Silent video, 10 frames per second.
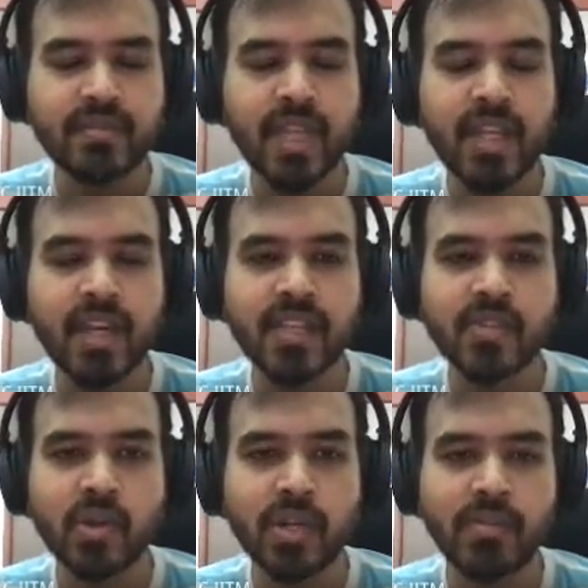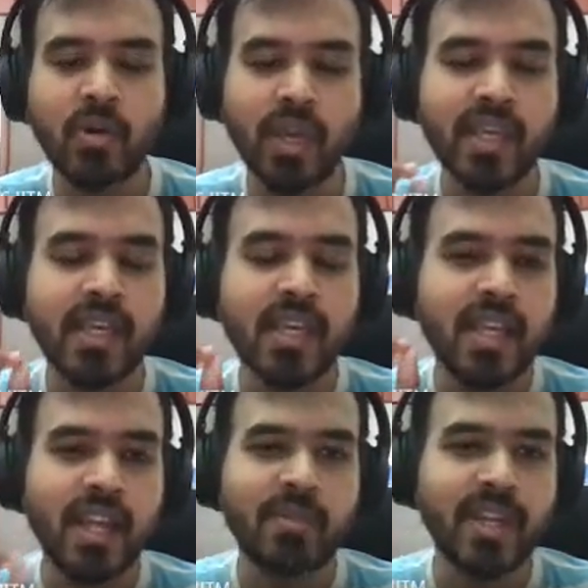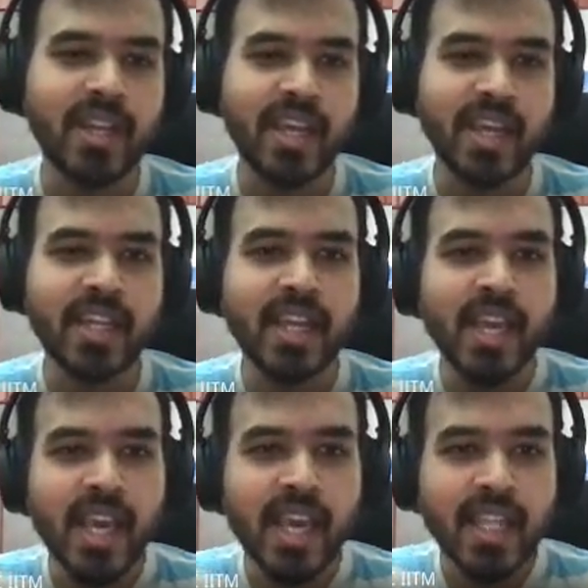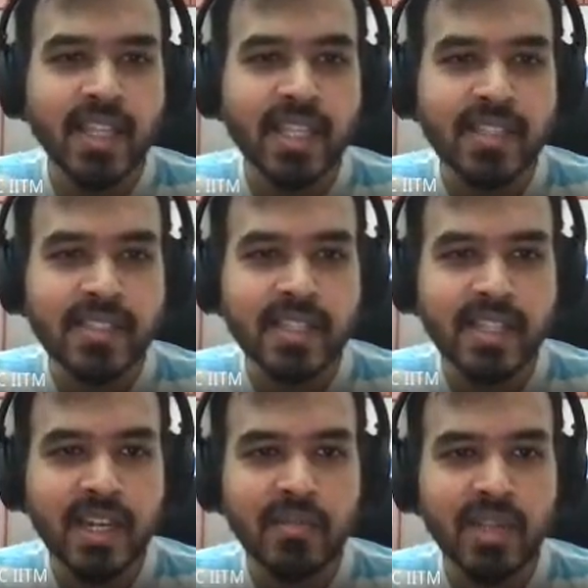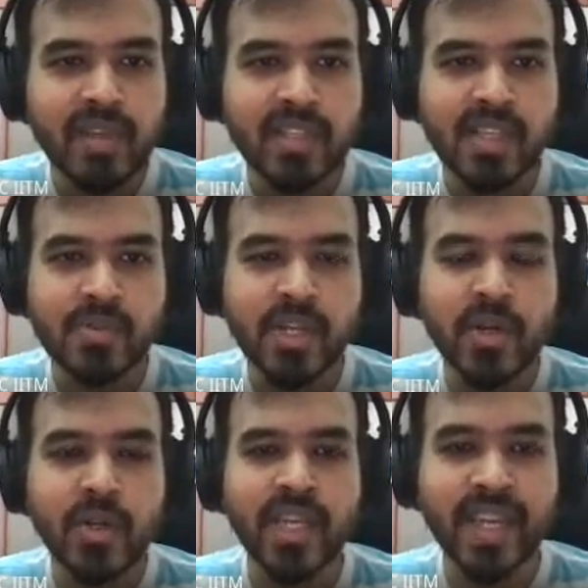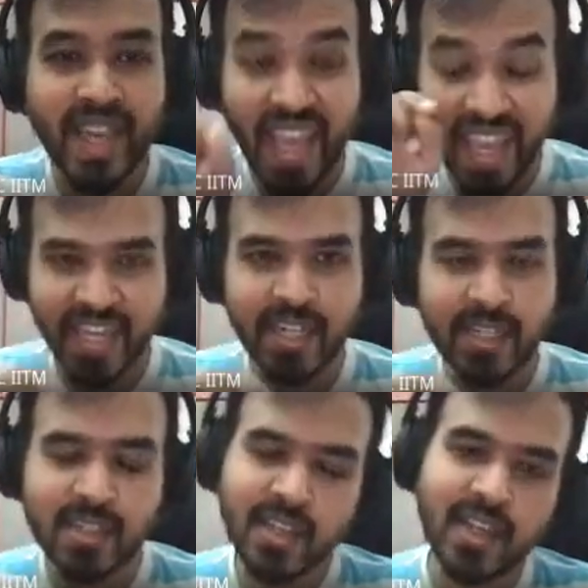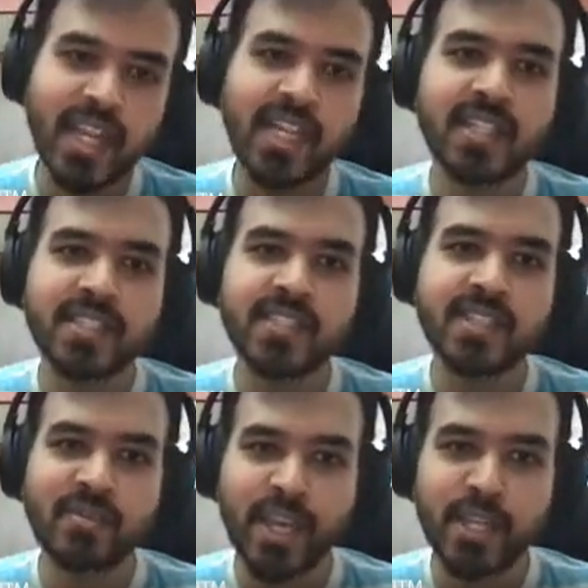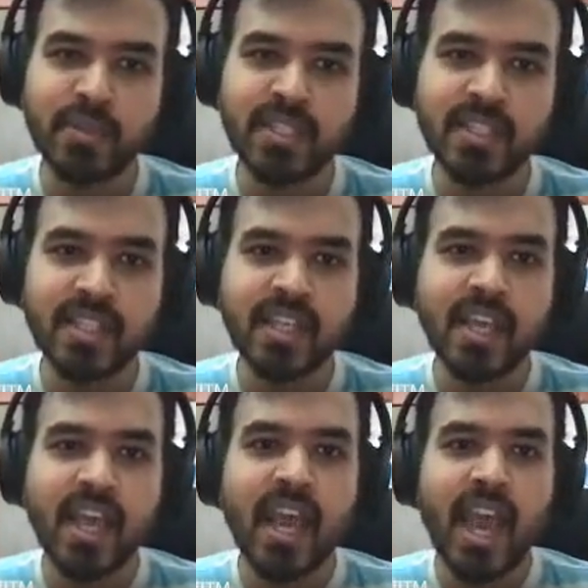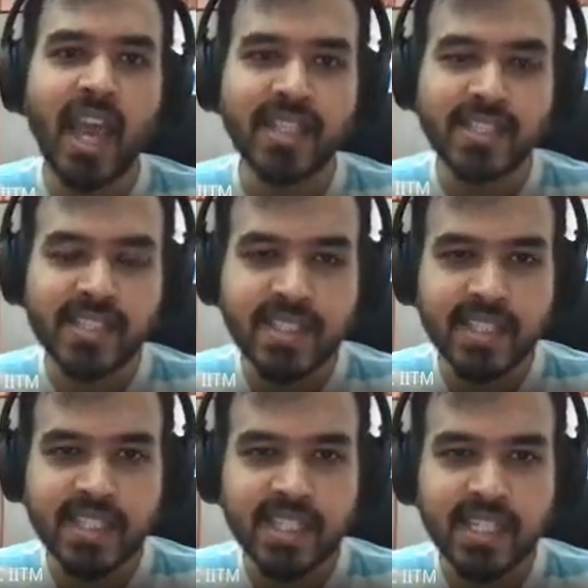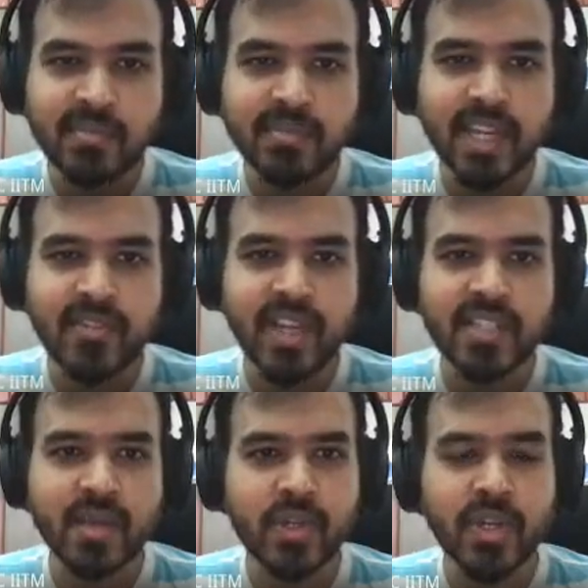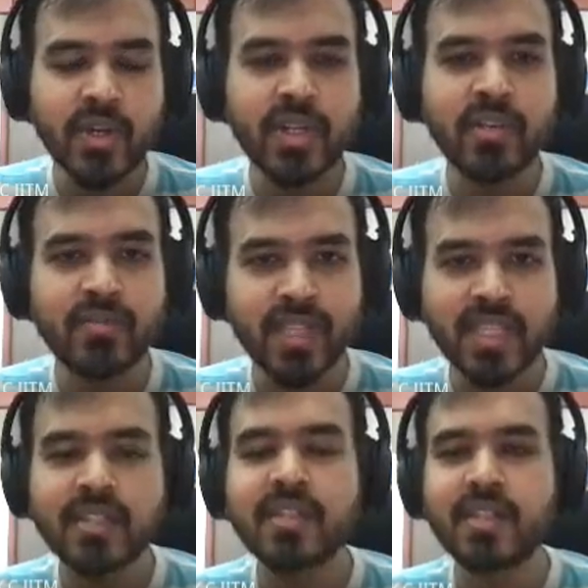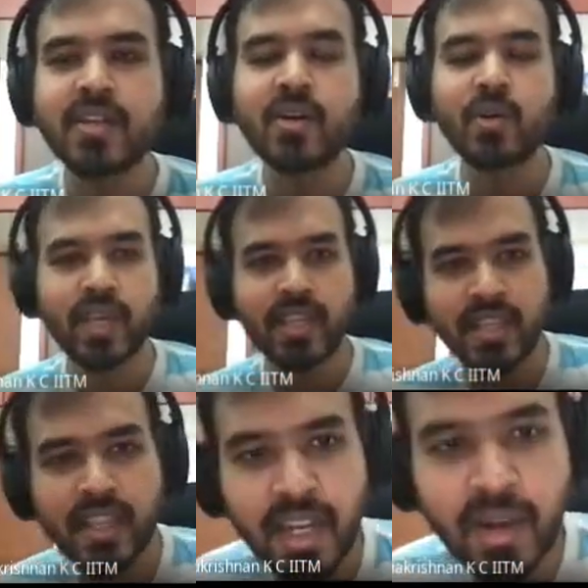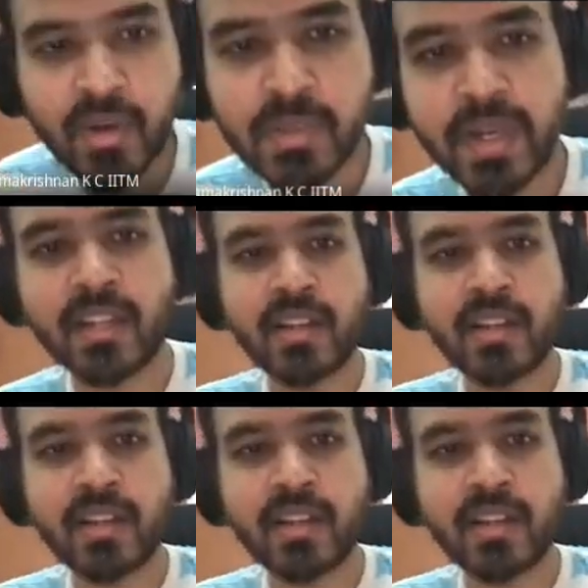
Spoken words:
Let me screw it up. Okay, let me try again. This is the term that we are substituting in, right? This is the variable, and this is the term that we are substituting with. Okay, now it's better.